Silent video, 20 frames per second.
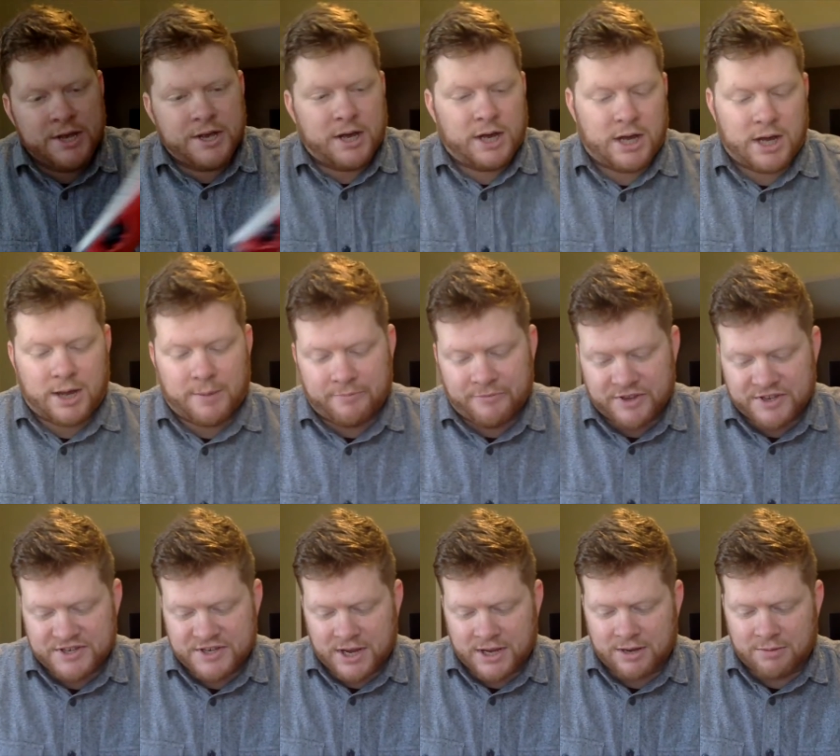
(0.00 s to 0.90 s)
The
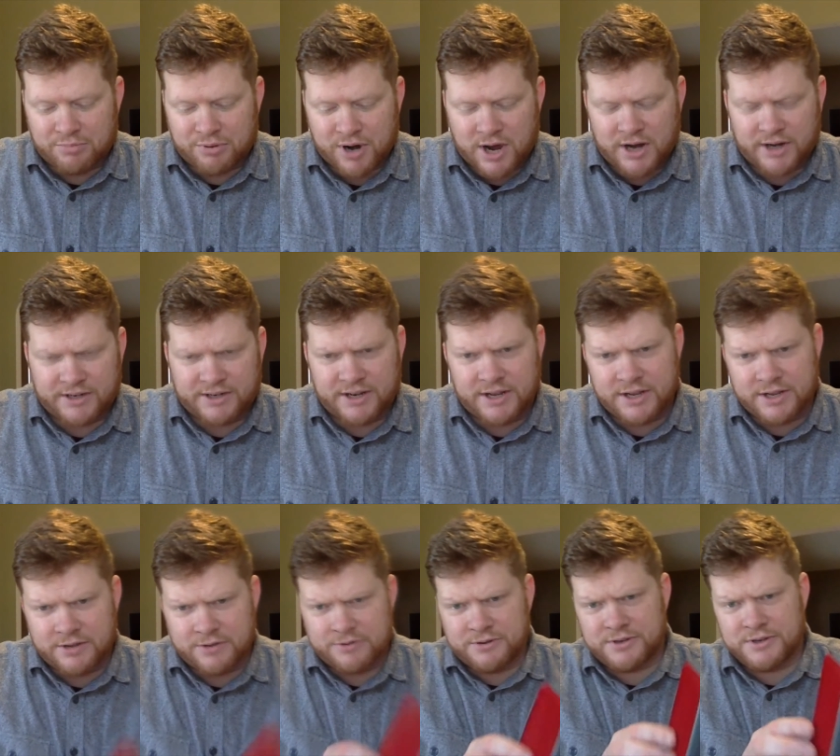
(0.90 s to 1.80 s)
second product I
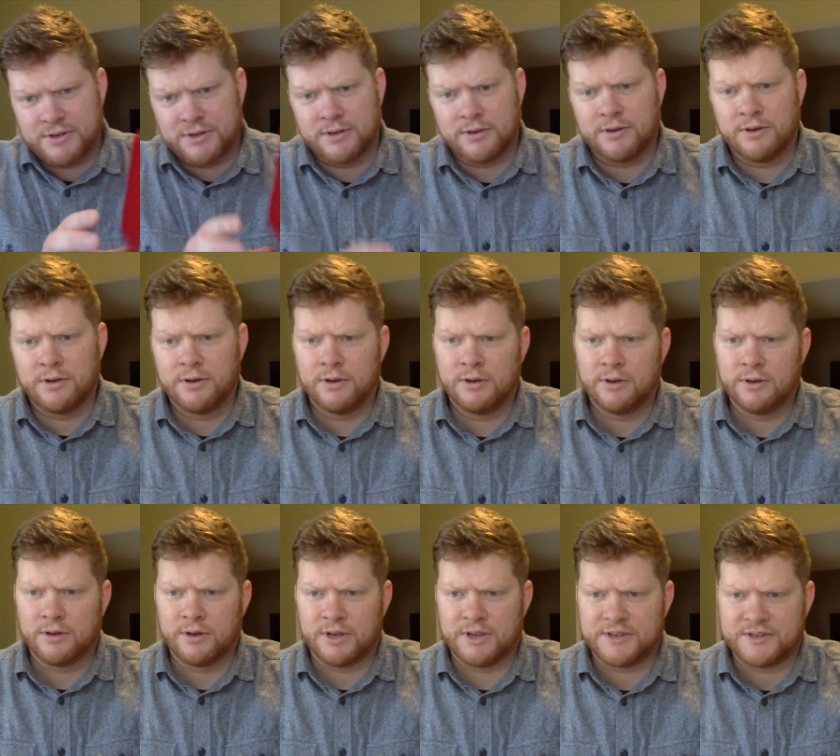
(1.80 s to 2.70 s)
use
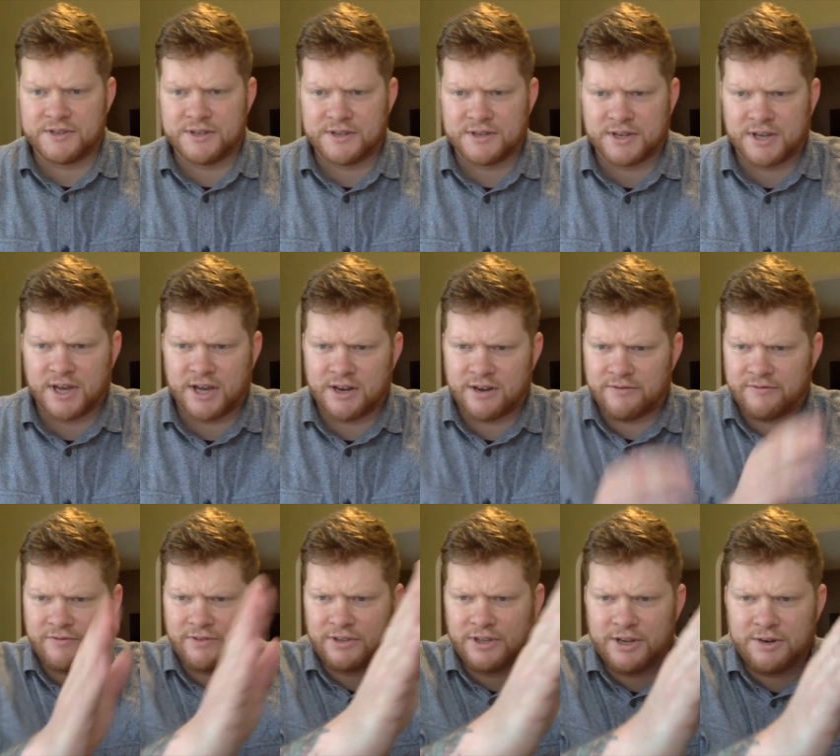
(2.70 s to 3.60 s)
is this kind
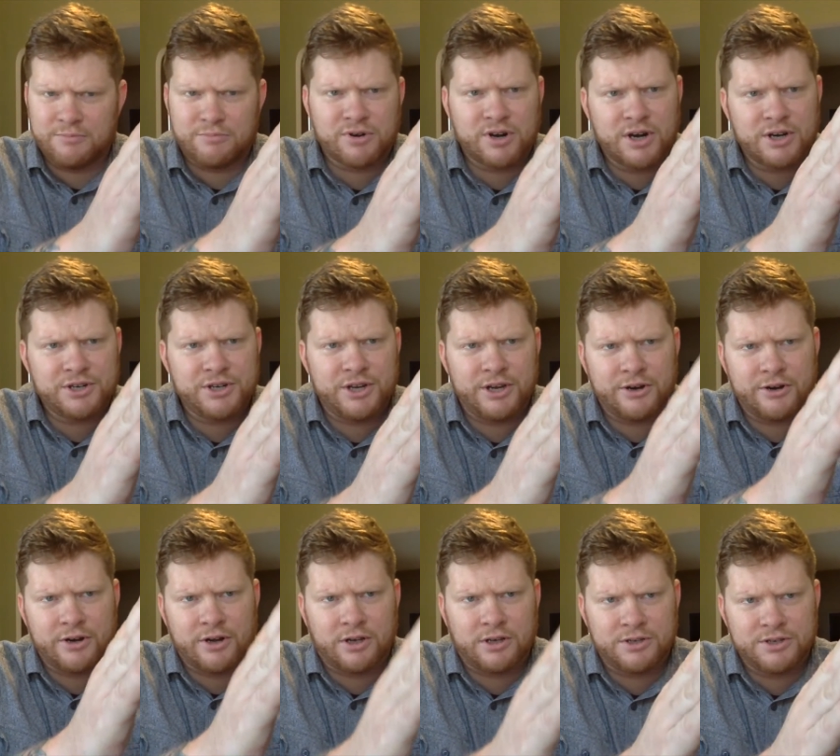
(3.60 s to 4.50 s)
of lint brush
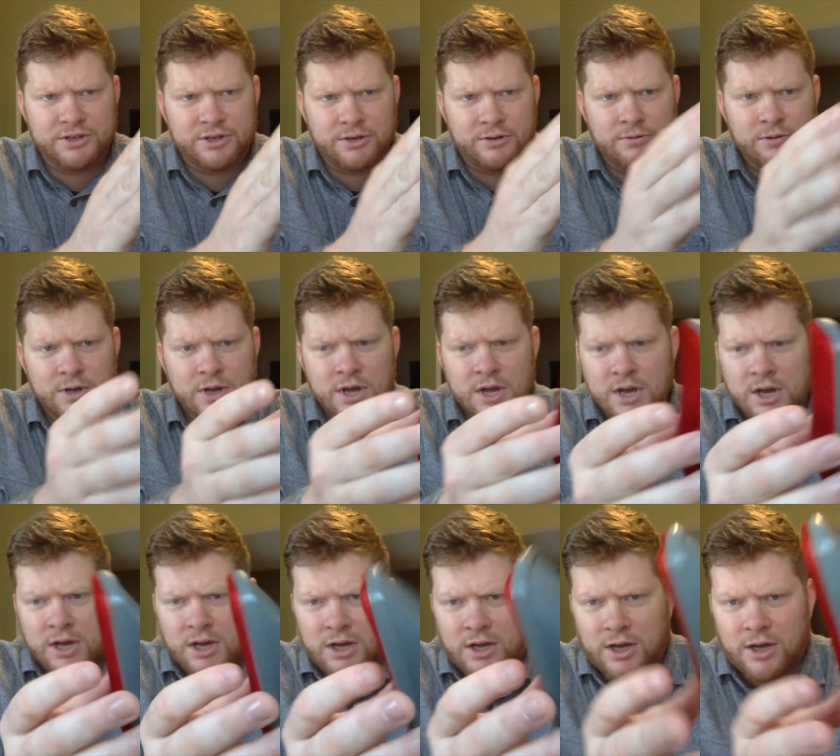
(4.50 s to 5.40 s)
here also.
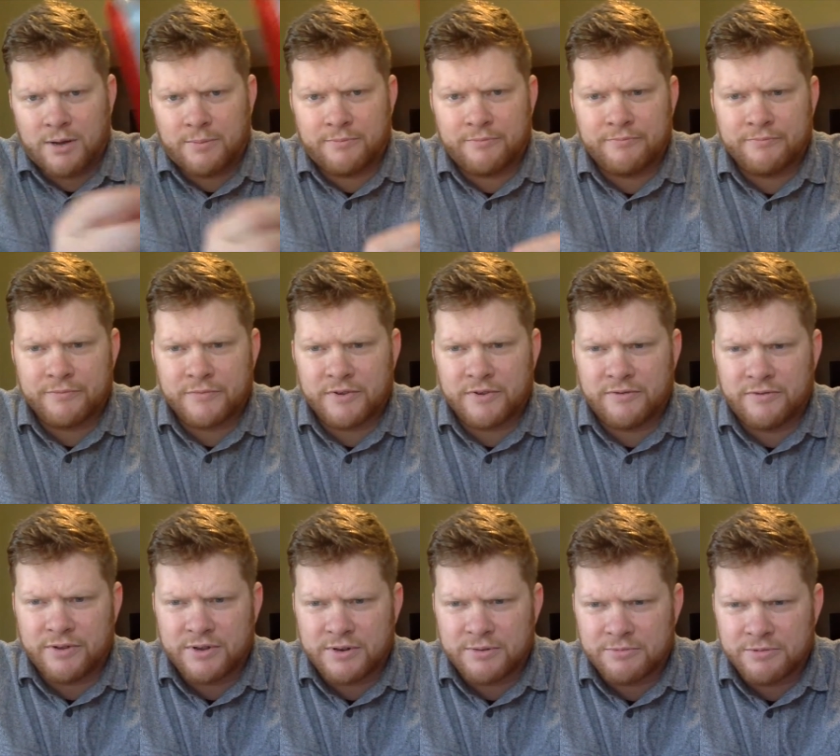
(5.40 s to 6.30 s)
If
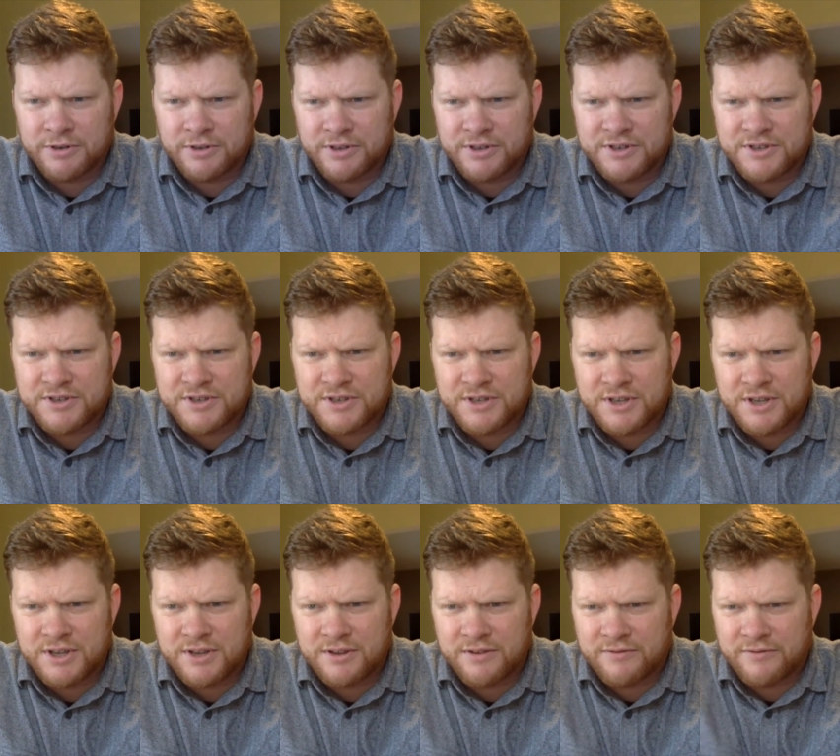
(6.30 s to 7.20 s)
you can really
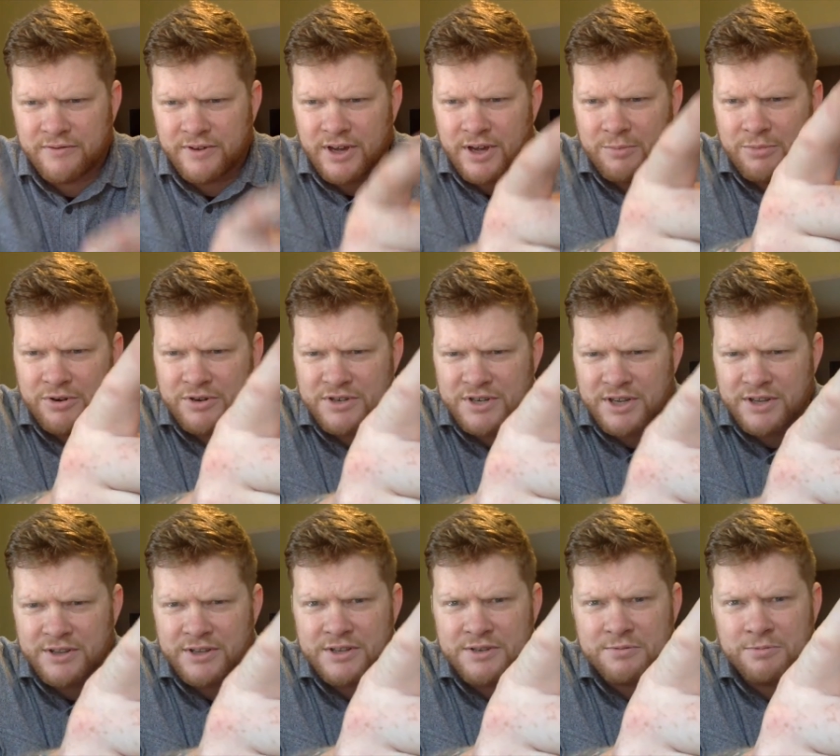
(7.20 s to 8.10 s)
see the fibers
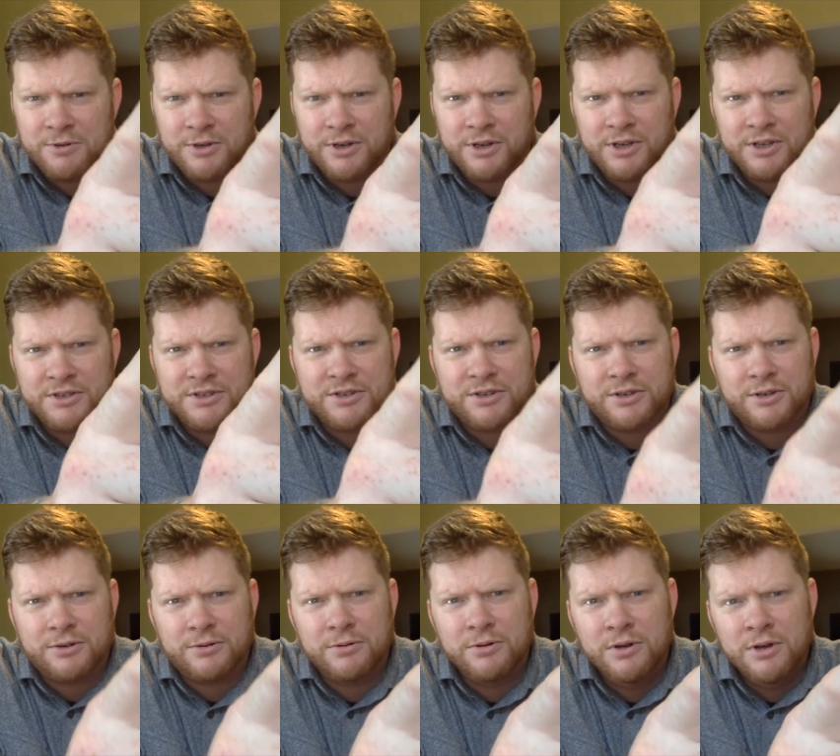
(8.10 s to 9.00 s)
on this one
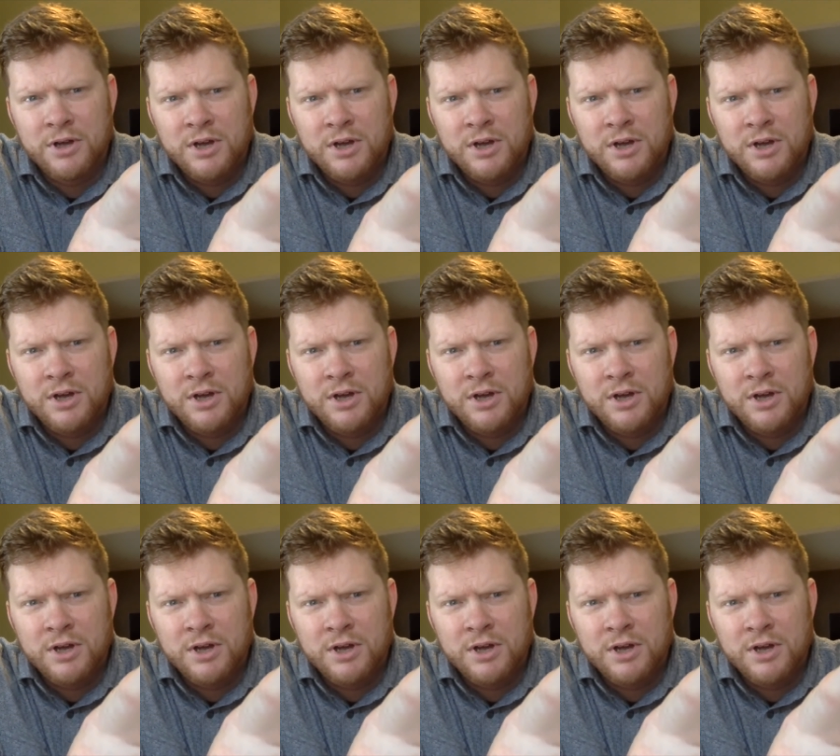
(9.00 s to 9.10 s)
also,